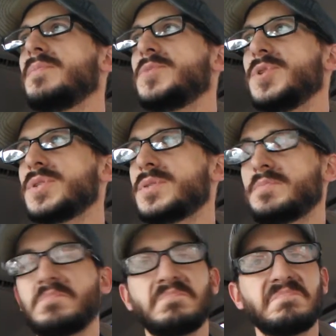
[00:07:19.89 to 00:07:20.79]
just
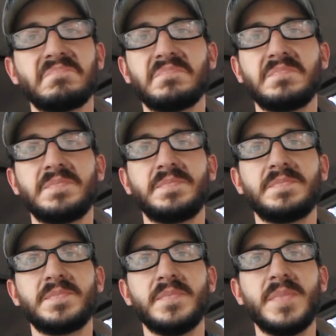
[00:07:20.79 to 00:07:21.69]

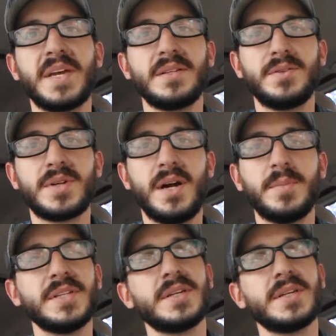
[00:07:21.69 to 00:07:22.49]
make a little comment.